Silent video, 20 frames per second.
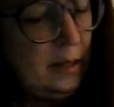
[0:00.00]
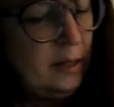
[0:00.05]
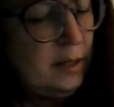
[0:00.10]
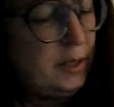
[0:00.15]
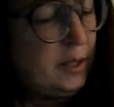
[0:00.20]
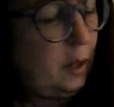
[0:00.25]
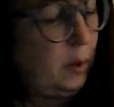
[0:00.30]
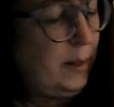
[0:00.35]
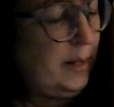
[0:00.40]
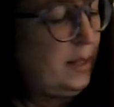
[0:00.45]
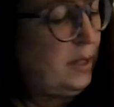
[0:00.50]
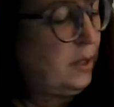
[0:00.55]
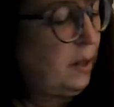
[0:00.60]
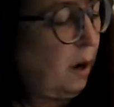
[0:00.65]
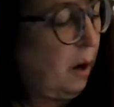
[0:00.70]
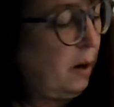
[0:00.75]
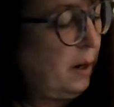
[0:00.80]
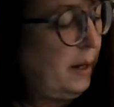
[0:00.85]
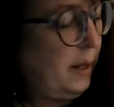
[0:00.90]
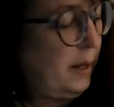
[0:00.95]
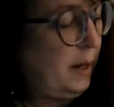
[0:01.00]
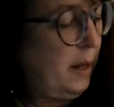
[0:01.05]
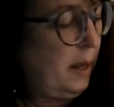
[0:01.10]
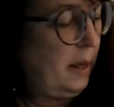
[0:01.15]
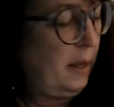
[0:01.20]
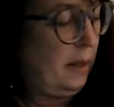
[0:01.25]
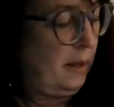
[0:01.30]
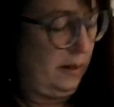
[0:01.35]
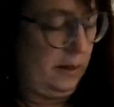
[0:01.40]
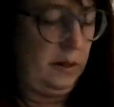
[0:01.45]
So he started
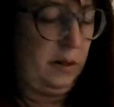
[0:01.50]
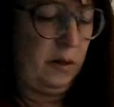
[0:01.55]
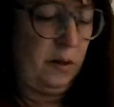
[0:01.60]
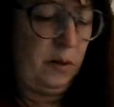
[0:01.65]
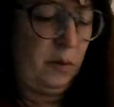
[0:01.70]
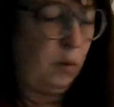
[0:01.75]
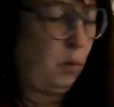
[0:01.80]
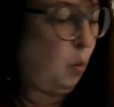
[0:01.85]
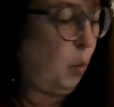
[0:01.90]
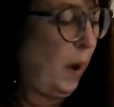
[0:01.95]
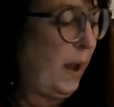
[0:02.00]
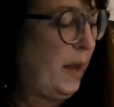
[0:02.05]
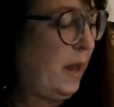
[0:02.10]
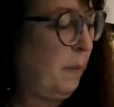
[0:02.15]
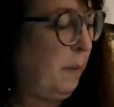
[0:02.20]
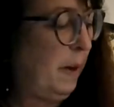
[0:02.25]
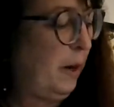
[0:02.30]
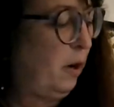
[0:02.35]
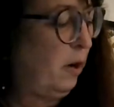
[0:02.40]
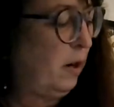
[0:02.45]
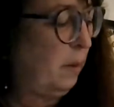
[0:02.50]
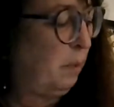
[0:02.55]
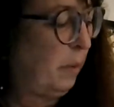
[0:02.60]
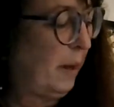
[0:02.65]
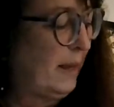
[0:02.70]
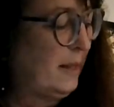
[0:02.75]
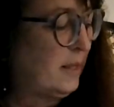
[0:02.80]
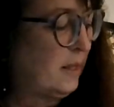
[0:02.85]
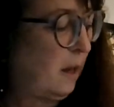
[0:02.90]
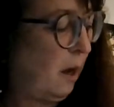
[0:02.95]
way up here in a
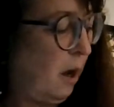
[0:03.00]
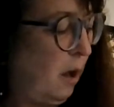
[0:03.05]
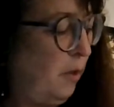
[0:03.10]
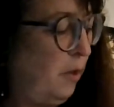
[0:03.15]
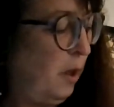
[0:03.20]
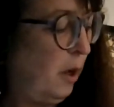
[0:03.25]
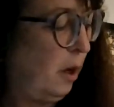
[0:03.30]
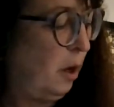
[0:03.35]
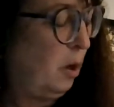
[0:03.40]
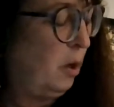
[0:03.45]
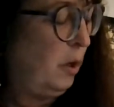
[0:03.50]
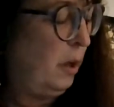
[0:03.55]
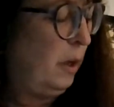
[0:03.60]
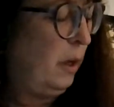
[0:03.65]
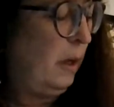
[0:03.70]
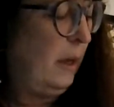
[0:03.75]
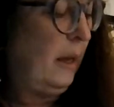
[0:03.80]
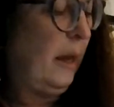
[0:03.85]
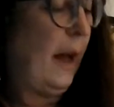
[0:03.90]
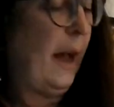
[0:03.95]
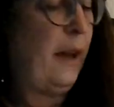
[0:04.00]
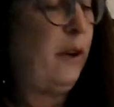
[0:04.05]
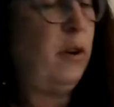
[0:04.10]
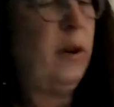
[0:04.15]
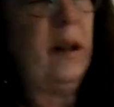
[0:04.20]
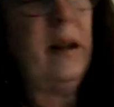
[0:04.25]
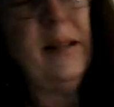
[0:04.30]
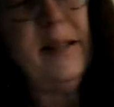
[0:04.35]
place called the, I don't know how to